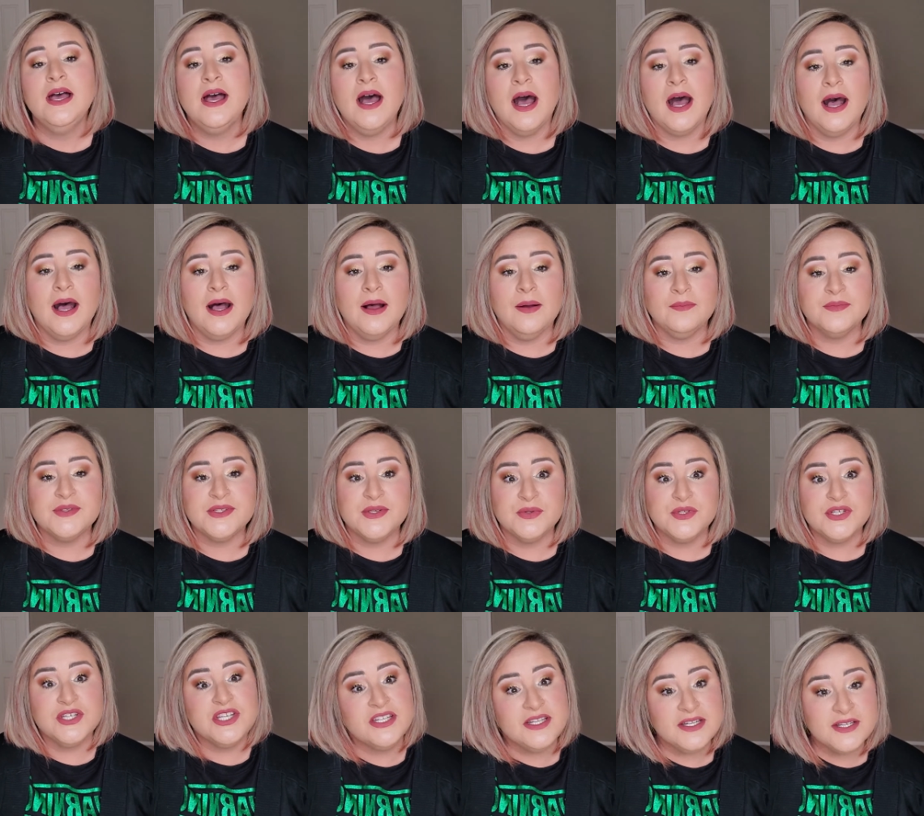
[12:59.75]
Um, so
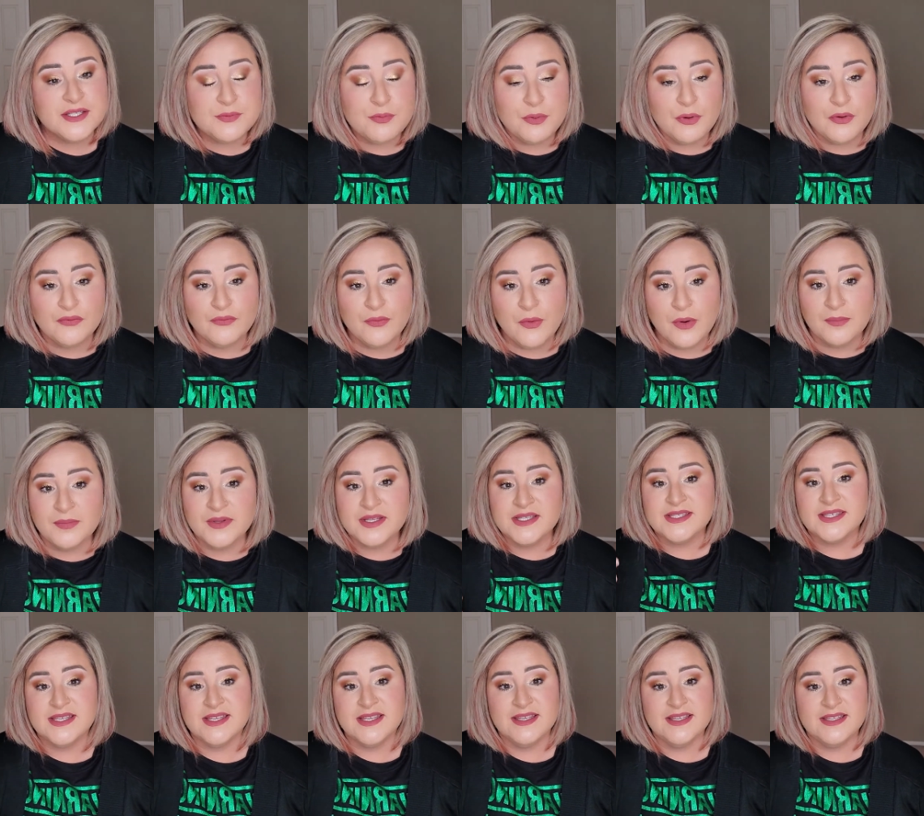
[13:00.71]
she does
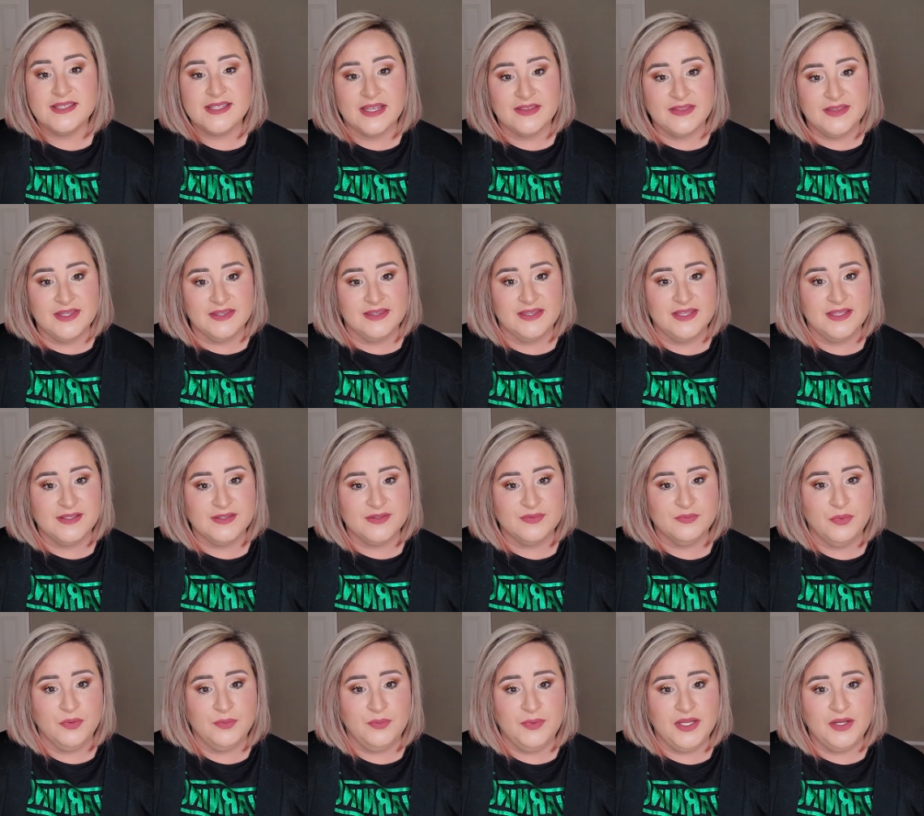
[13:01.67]
performances. I think these
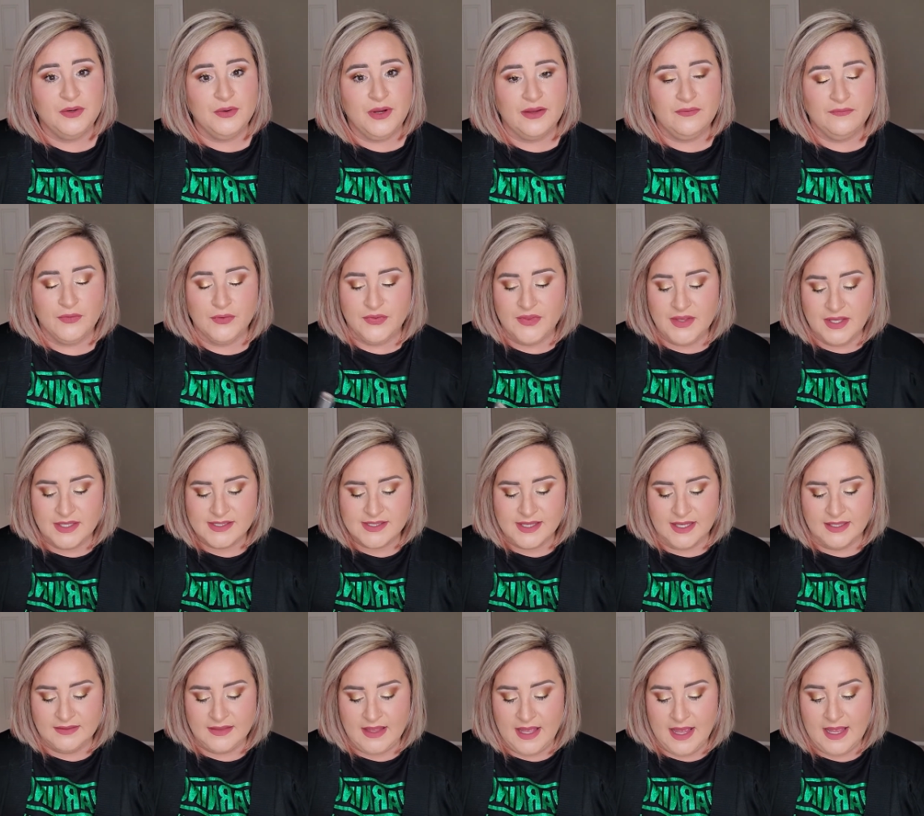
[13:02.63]
would be great for things
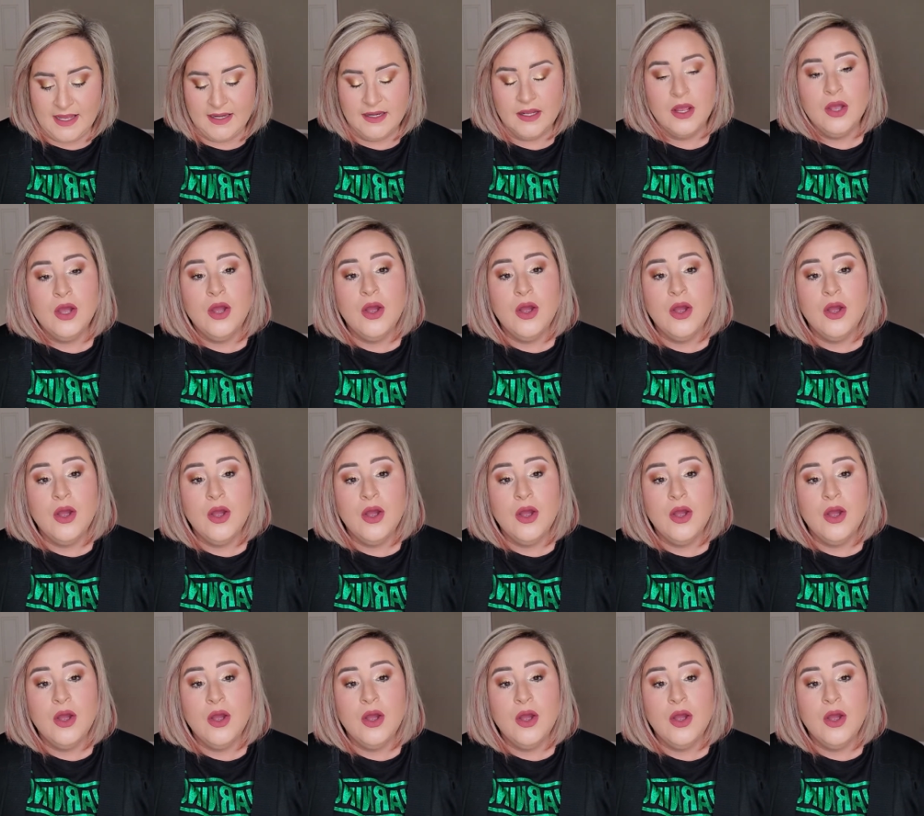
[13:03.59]
like that.